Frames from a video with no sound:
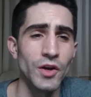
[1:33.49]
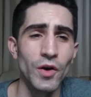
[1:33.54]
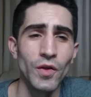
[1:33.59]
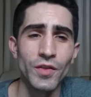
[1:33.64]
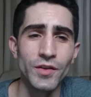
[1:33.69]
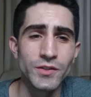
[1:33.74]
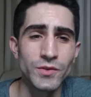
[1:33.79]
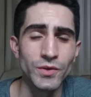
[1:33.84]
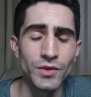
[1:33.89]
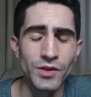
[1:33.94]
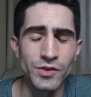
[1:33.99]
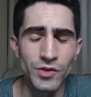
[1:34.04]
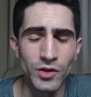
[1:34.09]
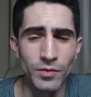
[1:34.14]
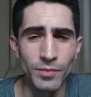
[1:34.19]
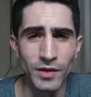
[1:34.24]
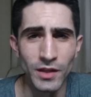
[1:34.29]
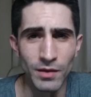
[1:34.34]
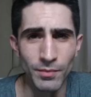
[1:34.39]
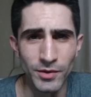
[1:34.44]
So this
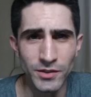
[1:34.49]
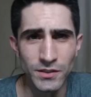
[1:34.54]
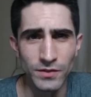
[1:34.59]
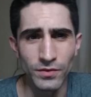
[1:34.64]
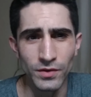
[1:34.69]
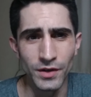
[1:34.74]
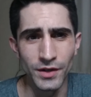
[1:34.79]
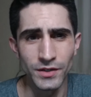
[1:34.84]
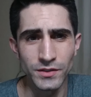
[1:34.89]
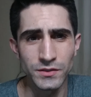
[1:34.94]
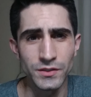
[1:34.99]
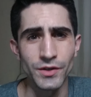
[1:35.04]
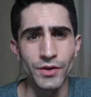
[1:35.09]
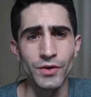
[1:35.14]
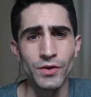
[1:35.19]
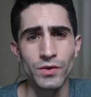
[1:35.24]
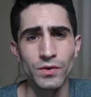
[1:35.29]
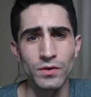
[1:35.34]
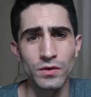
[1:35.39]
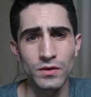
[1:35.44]
really shouldn't be that much of an
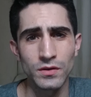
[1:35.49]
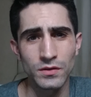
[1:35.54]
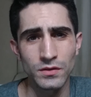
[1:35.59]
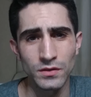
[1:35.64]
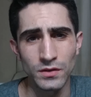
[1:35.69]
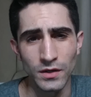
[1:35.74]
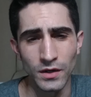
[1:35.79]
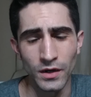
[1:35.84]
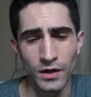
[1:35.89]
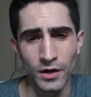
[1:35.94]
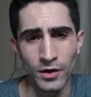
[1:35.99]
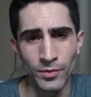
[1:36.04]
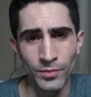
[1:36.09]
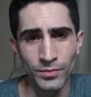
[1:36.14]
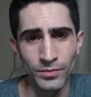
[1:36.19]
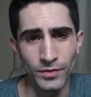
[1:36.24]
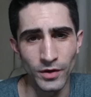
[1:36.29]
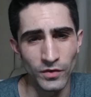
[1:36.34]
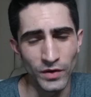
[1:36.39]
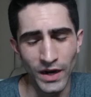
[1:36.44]
issue
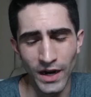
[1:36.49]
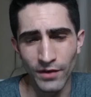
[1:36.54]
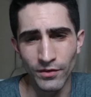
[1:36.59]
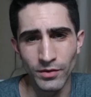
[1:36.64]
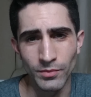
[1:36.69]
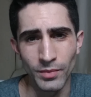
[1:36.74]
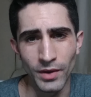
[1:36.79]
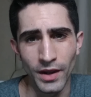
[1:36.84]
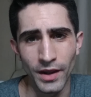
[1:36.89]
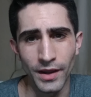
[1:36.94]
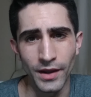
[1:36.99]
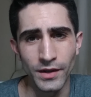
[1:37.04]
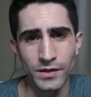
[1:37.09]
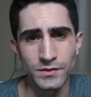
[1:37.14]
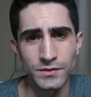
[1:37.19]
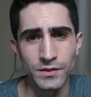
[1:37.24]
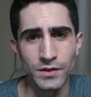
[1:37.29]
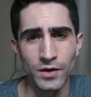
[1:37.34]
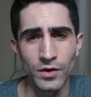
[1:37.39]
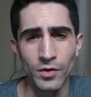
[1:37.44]
of having
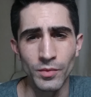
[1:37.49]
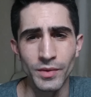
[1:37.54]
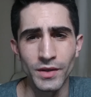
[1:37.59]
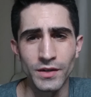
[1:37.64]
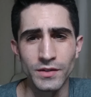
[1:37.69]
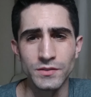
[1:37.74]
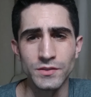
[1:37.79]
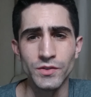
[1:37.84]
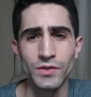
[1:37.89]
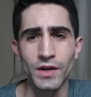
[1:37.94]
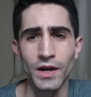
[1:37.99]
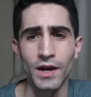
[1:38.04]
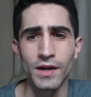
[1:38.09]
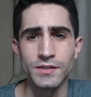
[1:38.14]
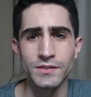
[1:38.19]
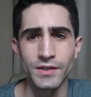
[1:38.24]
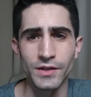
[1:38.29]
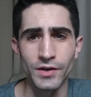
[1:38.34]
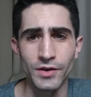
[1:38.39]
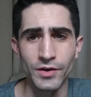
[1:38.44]
bangs, because
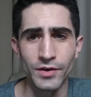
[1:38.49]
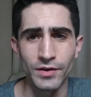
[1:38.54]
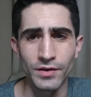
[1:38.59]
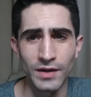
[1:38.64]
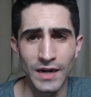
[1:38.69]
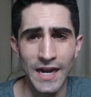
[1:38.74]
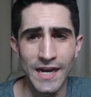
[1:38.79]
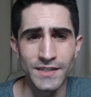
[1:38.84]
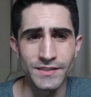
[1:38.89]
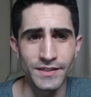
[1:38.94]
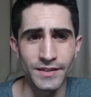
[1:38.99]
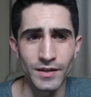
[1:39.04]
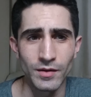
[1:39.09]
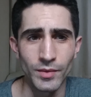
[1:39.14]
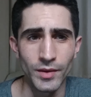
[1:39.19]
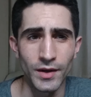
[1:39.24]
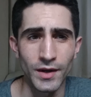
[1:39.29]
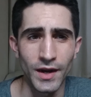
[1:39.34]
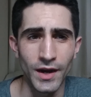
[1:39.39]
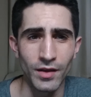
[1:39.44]
you guys that are
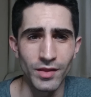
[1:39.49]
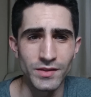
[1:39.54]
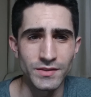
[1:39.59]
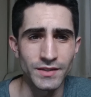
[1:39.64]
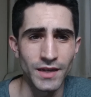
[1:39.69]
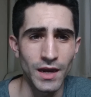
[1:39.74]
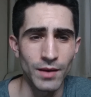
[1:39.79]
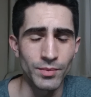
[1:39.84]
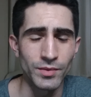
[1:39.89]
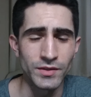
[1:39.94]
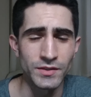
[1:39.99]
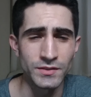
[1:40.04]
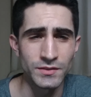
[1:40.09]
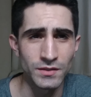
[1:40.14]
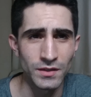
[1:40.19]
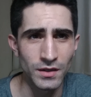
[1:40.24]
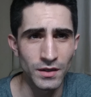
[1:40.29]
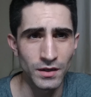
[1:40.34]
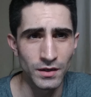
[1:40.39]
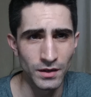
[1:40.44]
asking about how this
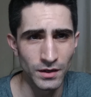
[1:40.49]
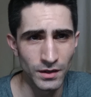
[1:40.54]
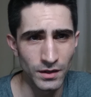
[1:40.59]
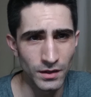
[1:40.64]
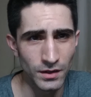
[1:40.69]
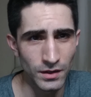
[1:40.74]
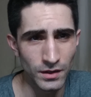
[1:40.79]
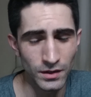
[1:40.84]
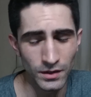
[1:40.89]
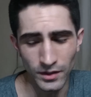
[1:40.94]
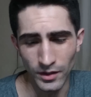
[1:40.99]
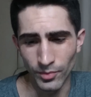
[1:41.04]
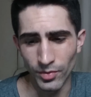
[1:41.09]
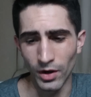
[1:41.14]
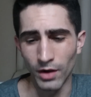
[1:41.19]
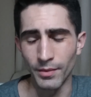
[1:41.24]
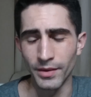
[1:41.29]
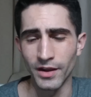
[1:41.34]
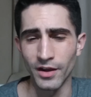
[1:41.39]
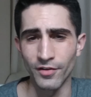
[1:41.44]
happens,
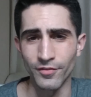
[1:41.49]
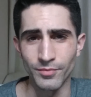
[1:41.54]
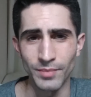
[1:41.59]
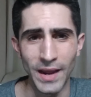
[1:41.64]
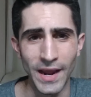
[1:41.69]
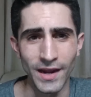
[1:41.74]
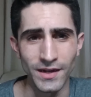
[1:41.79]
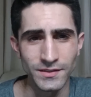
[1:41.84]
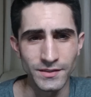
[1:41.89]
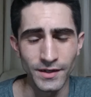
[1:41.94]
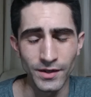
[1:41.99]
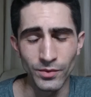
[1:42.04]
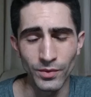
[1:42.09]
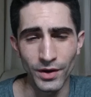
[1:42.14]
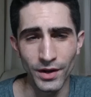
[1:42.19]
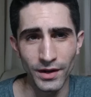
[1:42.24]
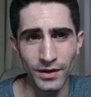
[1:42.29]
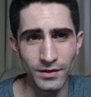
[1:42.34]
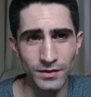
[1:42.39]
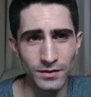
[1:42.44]
you probably have
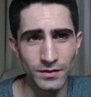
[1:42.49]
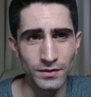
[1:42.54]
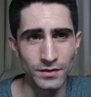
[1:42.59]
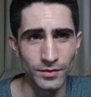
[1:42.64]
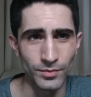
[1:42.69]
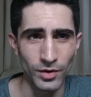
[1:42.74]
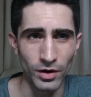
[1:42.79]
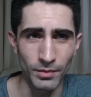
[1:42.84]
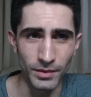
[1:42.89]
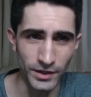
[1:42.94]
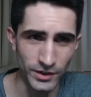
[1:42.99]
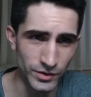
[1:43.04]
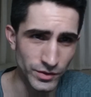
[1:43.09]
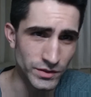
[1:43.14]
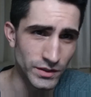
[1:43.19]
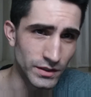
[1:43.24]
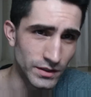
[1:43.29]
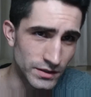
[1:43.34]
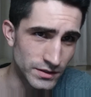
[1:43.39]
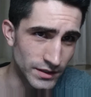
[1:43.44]
bangs anyway. You're
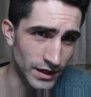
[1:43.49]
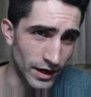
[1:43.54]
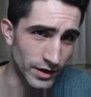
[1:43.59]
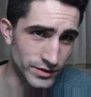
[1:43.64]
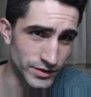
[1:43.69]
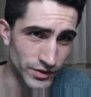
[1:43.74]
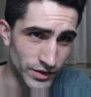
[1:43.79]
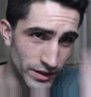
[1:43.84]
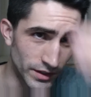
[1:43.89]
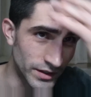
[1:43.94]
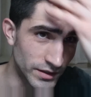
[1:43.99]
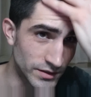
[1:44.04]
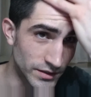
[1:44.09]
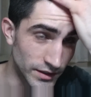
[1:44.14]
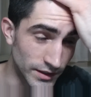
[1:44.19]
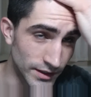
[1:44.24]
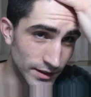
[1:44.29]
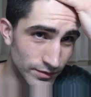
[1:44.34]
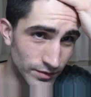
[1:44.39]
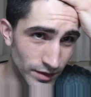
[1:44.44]
probably interested in styles that you
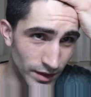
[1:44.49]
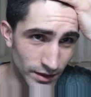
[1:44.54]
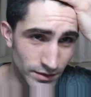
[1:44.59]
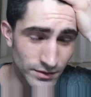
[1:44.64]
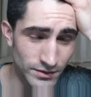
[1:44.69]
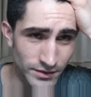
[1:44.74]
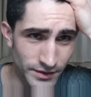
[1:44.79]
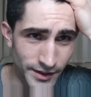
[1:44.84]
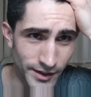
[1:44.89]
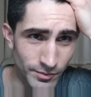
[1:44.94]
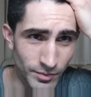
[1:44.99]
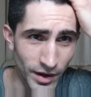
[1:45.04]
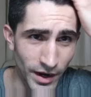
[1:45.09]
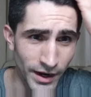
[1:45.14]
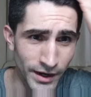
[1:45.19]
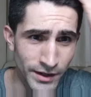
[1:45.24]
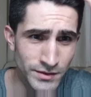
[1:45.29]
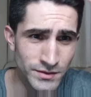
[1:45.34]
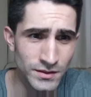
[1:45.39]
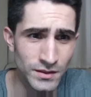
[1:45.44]
can achieve that
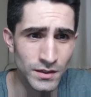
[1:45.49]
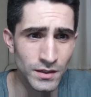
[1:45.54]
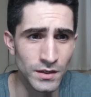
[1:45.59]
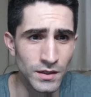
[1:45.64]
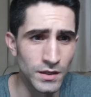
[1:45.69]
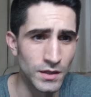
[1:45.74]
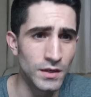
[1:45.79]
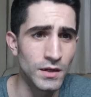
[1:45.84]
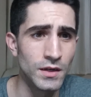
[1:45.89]
need bangs.